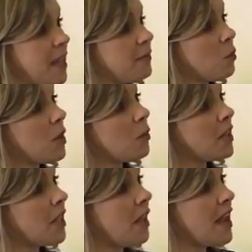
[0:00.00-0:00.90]
we have to work with
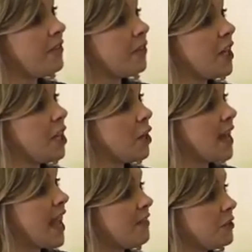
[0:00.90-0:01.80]
the client for a year
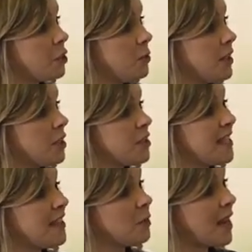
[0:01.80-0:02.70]
and a half or 2 years to
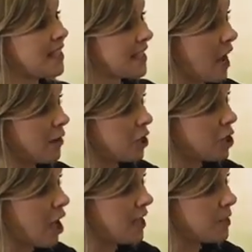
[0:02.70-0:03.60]
get the right scouting
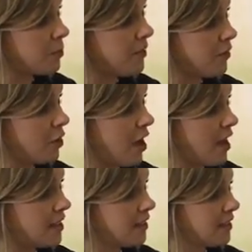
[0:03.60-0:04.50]
shots
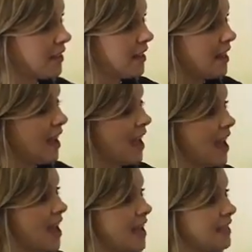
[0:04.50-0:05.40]

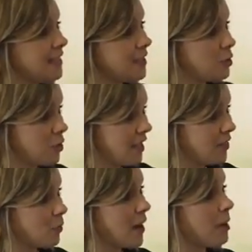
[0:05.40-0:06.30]
and to
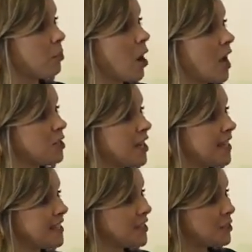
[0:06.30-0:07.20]
get the right
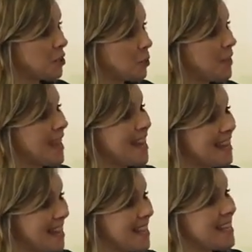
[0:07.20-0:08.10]
projects to get
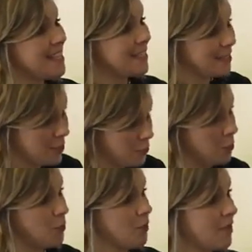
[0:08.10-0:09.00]
into
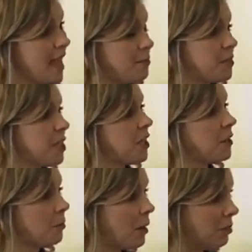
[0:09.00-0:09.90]
that
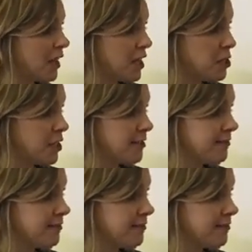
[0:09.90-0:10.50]
particular publication.